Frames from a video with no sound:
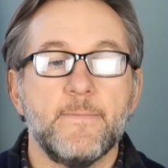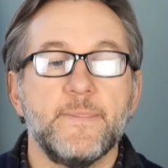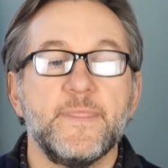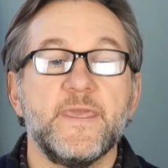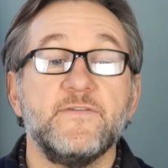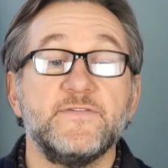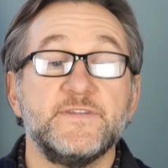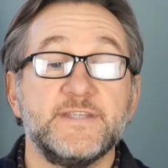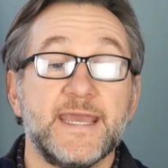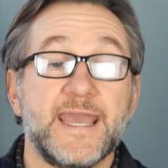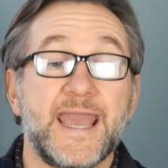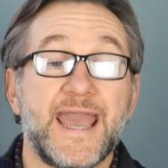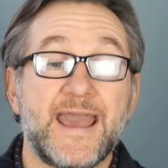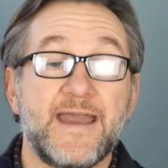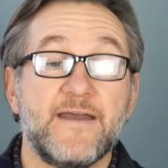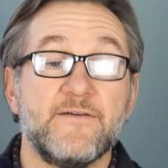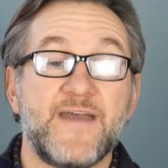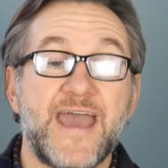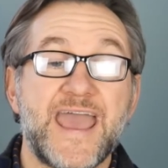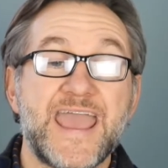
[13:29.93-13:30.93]
The FCA
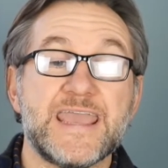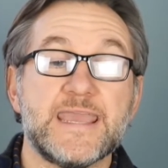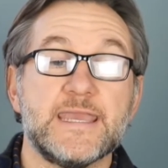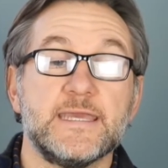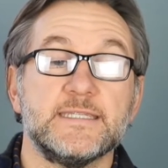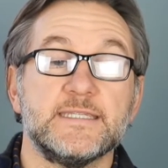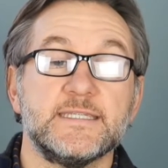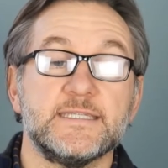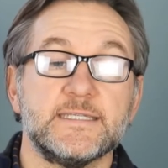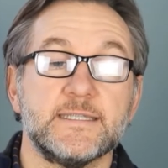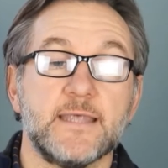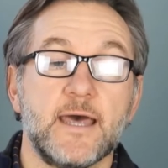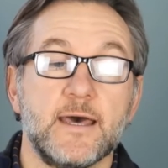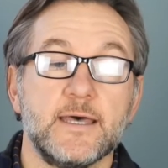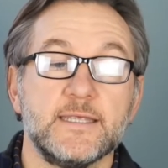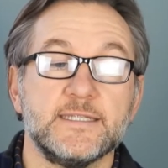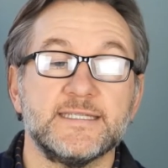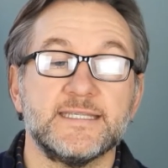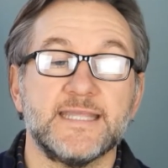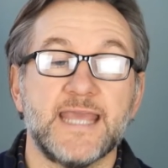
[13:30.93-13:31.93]
have a
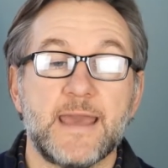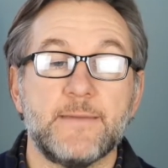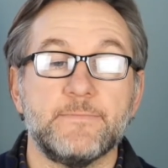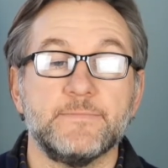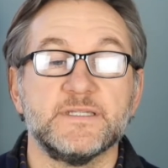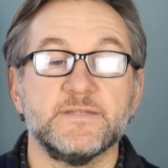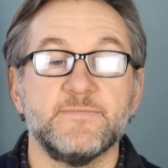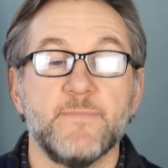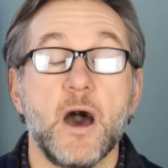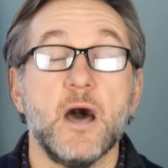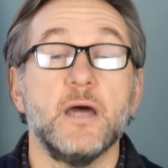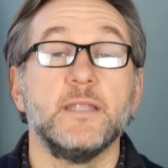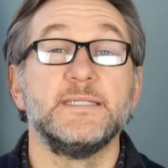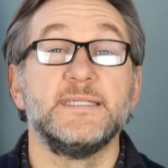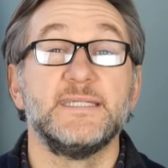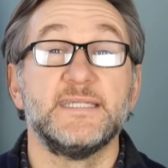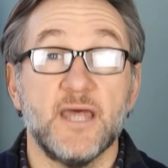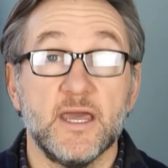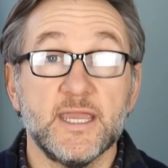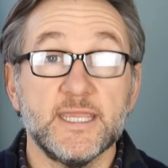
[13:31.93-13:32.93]
Scam Smart
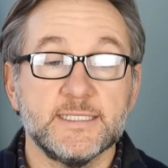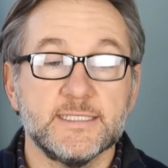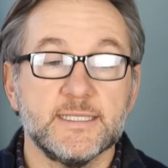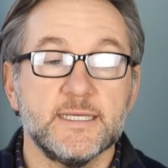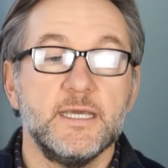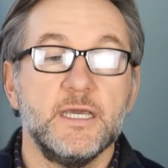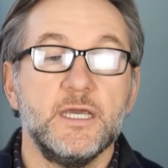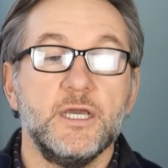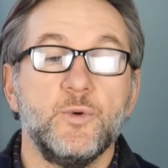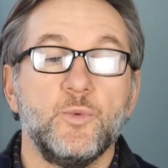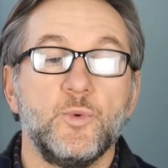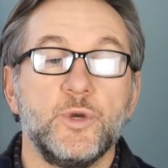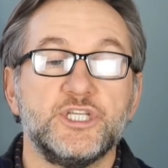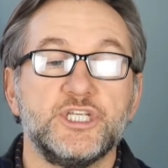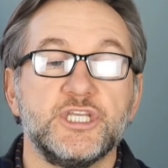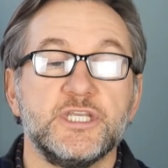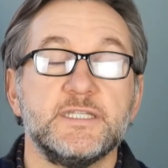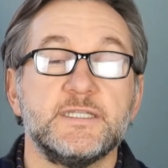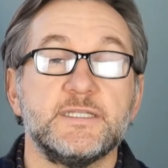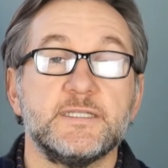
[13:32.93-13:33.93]
site,
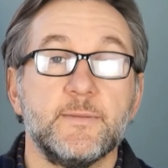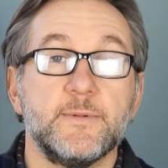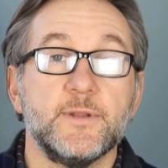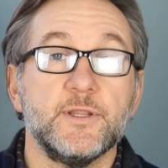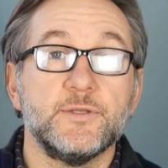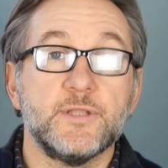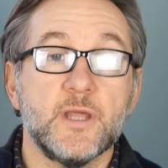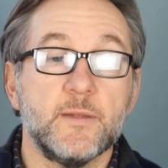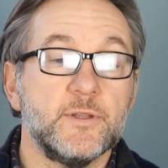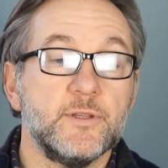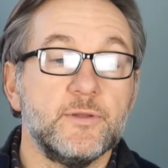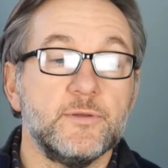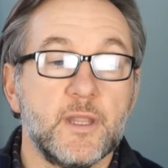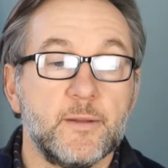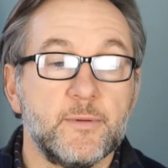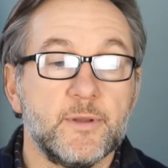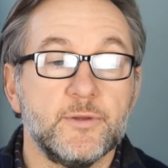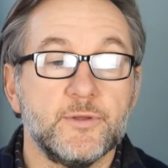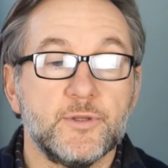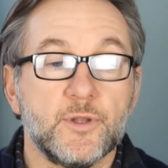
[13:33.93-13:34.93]
which is
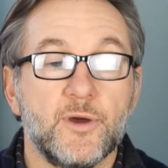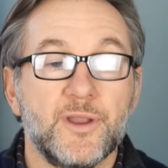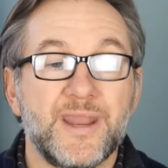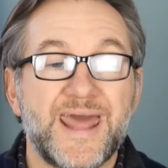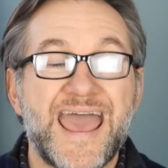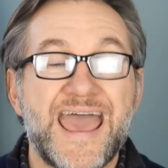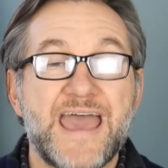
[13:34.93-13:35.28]
www.fca,